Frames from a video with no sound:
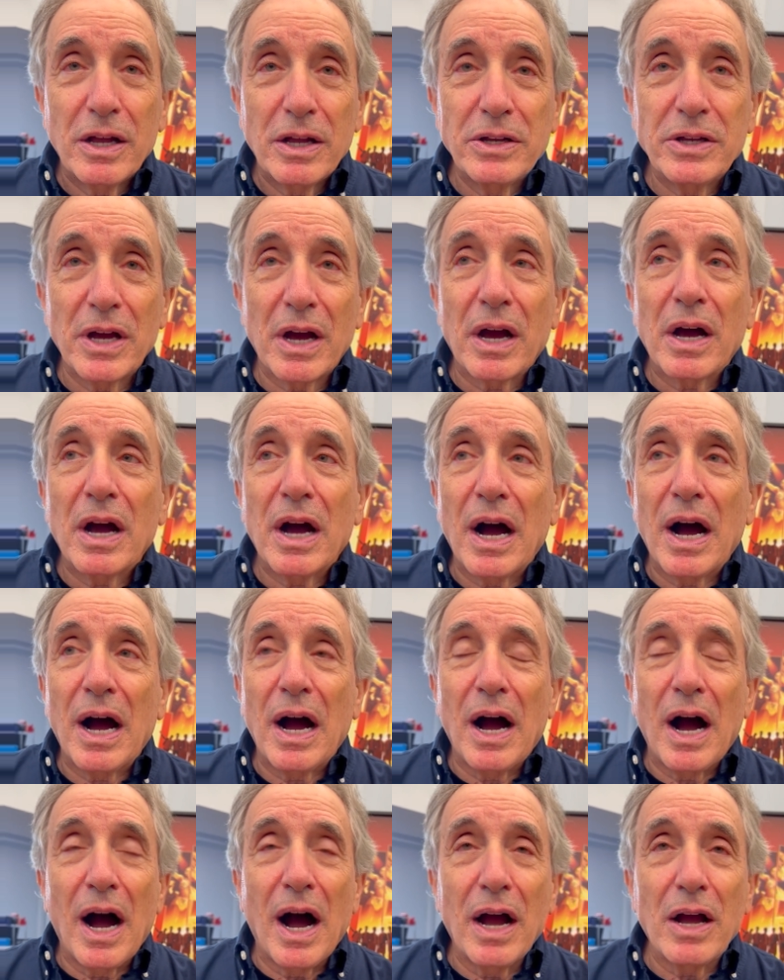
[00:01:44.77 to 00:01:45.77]
Yeah.
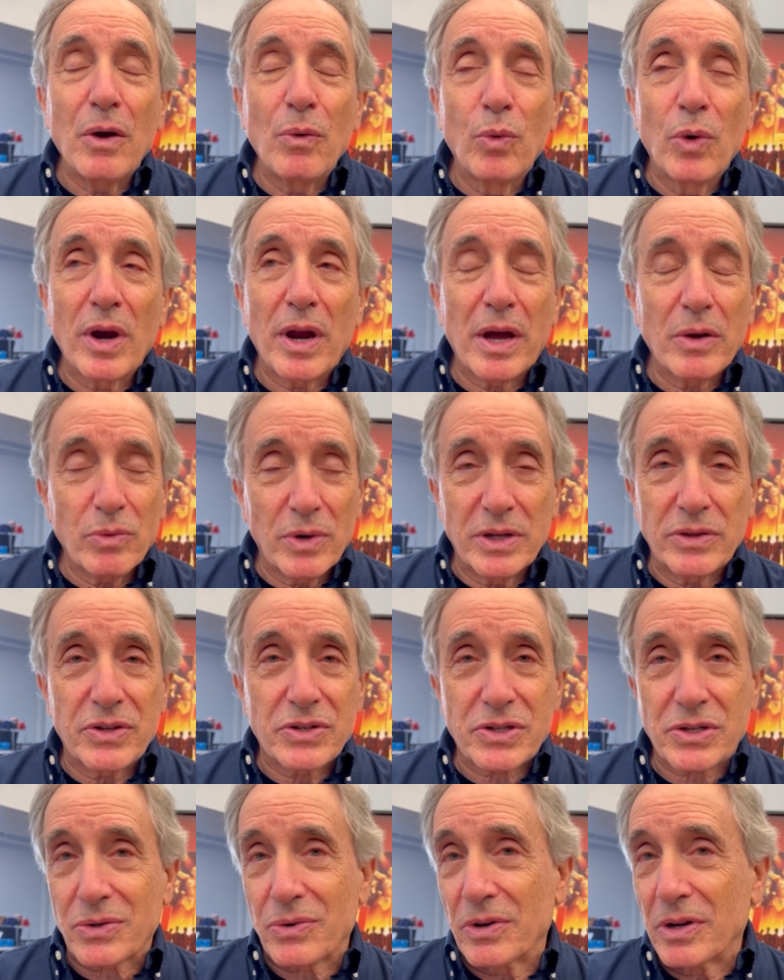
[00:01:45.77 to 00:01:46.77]
When I read the
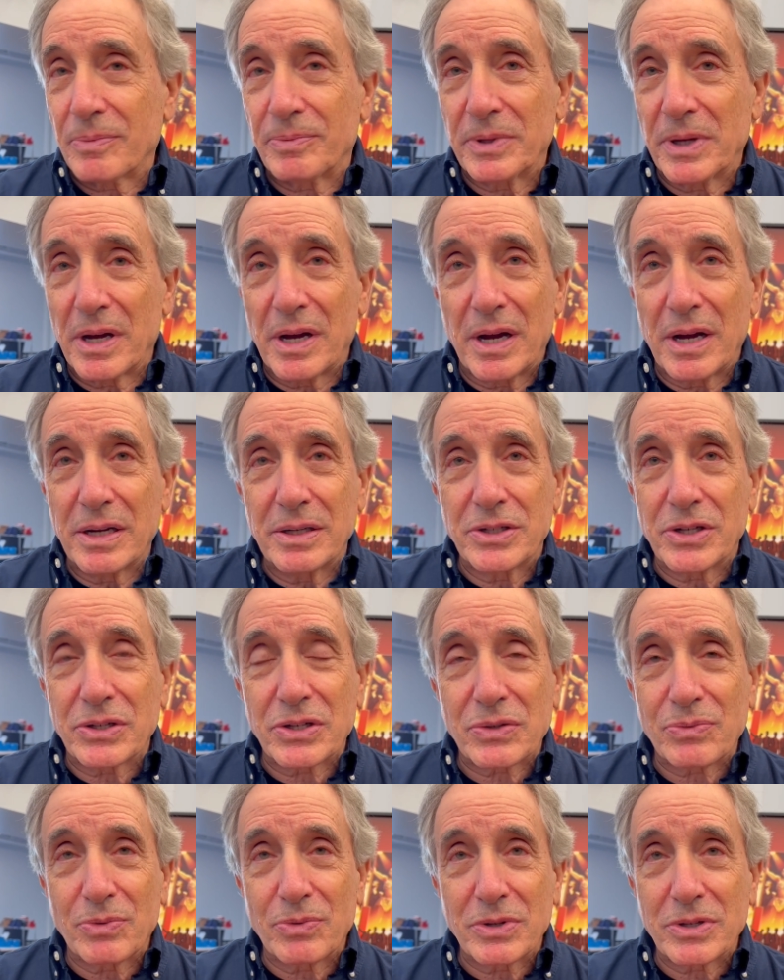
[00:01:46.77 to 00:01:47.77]
script, I
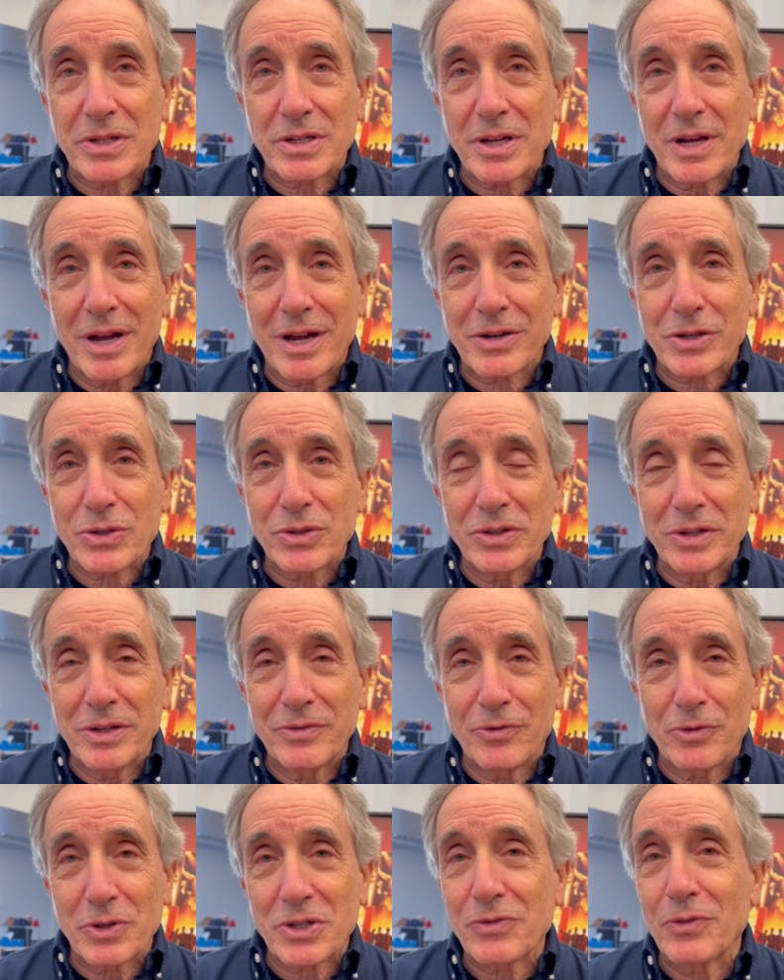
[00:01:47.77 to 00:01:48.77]
just was actually,
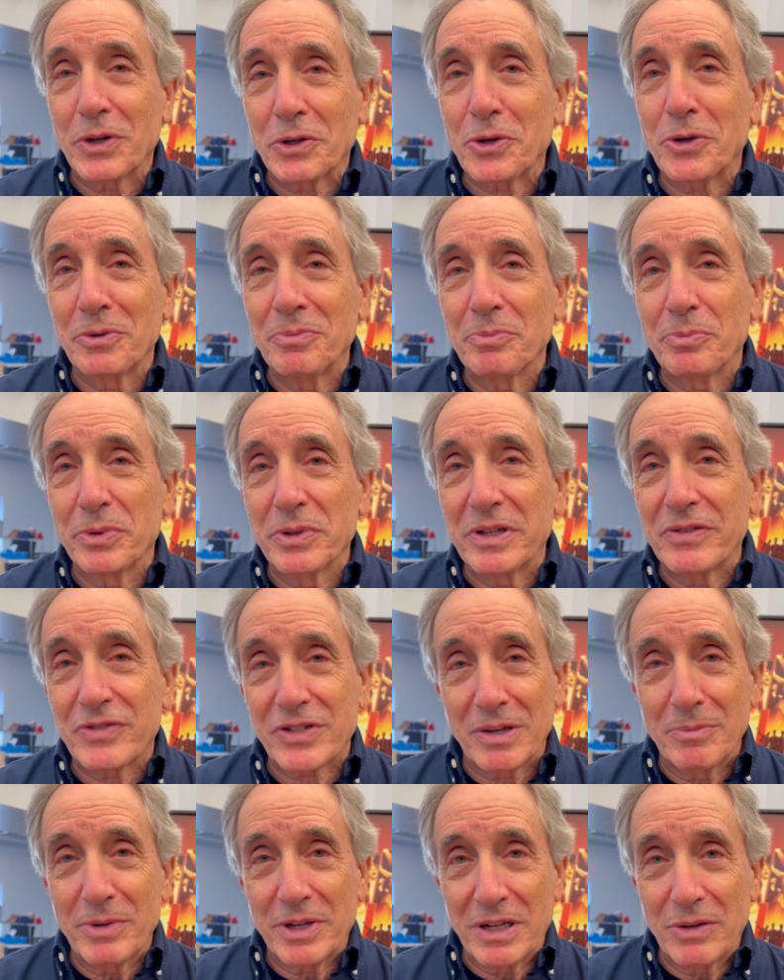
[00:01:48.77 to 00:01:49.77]
first of all, I couldn't believe
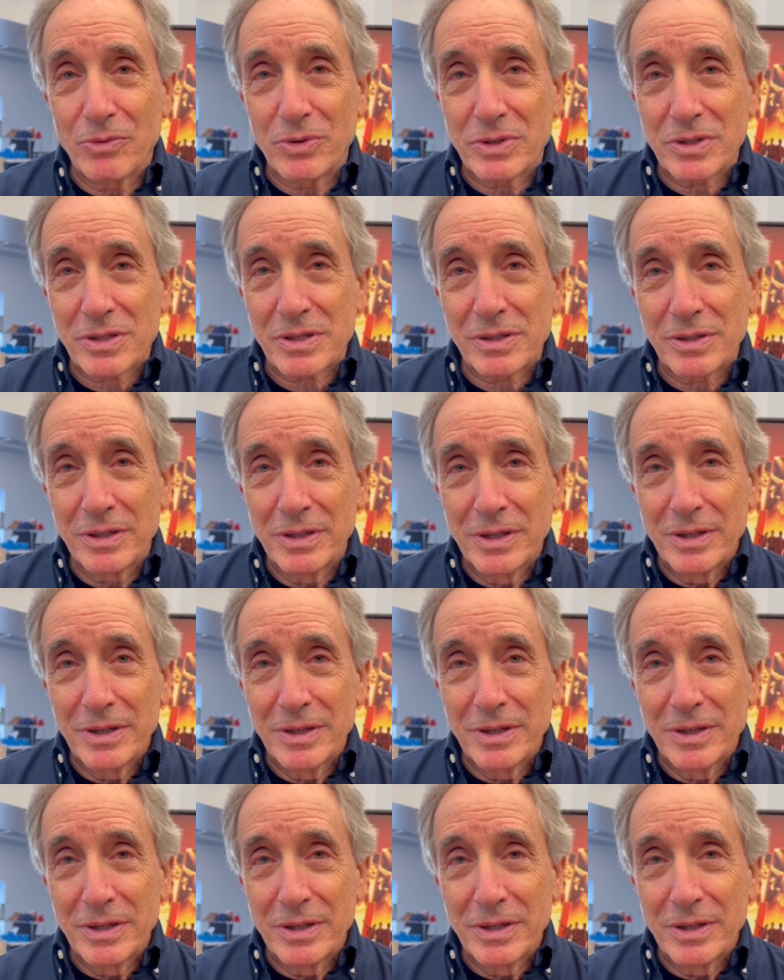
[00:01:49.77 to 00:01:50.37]
somebody was